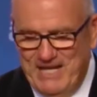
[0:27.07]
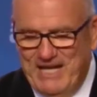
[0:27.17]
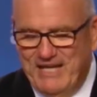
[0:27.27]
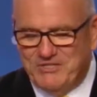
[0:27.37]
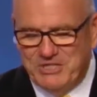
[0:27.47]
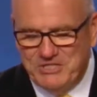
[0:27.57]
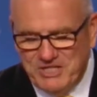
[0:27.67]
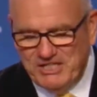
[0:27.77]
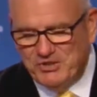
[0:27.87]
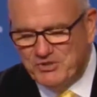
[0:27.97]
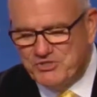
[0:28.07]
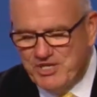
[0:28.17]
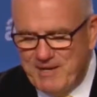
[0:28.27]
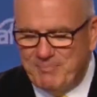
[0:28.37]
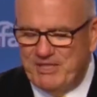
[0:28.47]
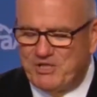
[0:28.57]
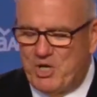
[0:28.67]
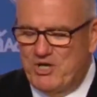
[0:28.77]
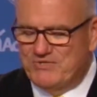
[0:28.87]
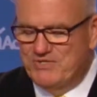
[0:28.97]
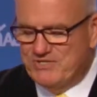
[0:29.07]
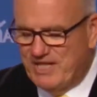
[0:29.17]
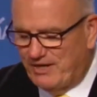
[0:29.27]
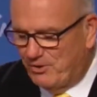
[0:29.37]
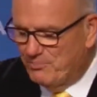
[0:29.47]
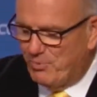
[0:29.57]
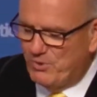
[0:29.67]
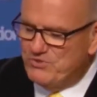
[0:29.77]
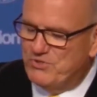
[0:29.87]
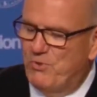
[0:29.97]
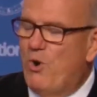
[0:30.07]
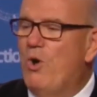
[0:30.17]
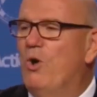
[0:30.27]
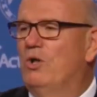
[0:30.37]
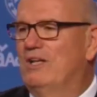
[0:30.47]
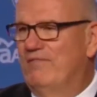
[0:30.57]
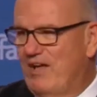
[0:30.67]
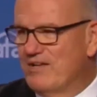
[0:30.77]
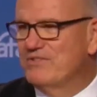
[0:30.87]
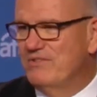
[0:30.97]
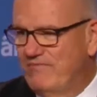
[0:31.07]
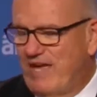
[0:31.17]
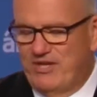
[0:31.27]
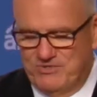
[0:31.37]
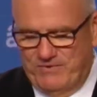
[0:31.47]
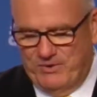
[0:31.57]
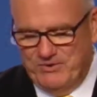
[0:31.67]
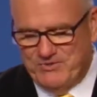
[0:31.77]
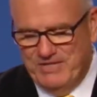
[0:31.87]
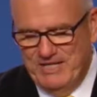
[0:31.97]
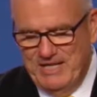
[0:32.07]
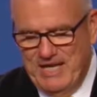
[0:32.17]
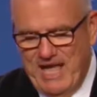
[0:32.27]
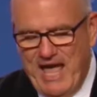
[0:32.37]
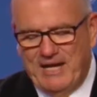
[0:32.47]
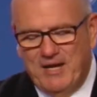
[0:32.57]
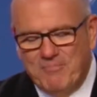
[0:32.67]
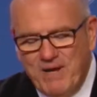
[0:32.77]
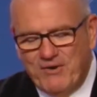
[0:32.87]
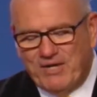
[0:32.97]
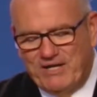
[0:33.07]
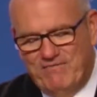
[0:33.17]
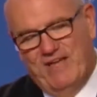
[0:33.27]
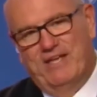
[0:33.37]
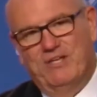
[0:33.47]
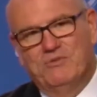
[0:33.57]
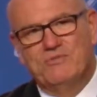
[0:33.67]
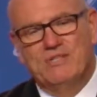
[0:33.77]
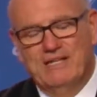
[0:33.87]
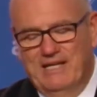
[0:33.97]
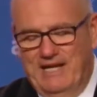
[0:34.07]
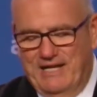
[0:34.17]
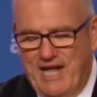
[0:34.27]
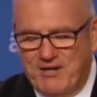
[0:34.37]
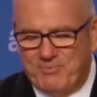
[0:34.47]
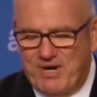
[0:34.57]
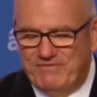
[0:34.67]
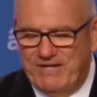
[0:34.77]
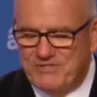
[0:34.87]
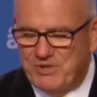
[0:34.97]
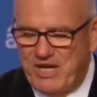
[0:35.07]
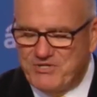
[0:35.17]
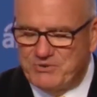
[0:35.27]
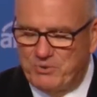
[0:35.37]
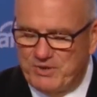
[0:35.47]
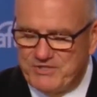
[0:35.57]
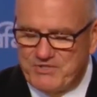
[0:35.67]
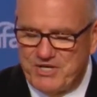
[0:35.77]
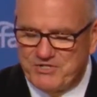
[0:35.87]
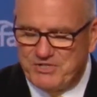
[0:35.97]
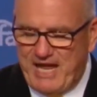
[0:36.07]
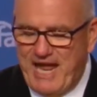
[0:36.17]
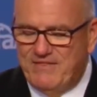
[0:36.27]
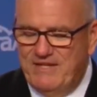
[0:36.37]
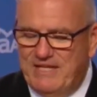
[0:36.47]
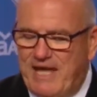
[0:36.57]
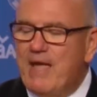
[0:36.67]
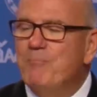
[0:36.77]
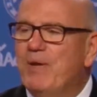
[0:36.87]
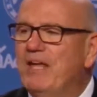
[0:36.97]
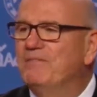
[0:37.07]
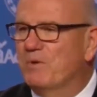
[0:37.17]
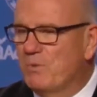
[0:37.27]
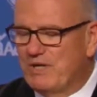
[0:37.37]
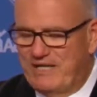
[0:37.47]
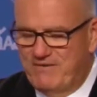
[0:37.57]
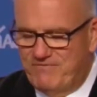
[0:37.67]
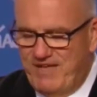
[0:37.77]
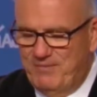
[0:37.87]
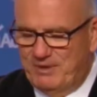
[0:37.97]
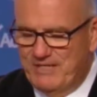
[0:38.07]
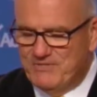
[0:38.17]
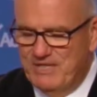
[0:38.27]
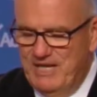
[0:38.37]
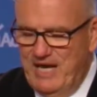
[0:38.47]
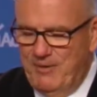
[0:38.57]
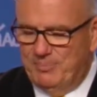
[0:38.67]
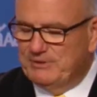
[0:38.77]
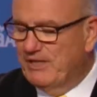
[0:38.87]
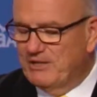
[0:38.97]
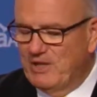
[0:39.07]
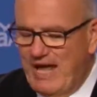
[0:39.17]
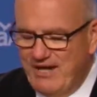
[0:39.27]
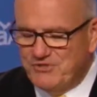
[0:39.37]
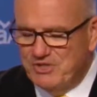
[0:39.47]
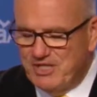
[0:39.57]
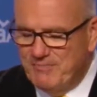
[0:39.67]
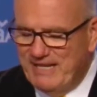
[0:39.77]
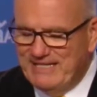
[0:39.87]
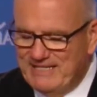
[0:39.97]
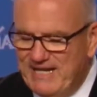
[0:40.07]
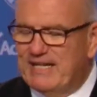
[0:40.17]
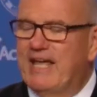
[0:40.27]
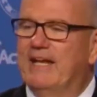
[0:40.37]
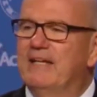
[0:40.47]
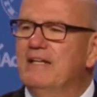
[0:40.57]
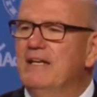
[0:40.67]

He has continued to champion causes that are important to all of us, values voters, at American Values, a nonprofit educational organization, and the Campaign for Working Families, a political action committee dedicated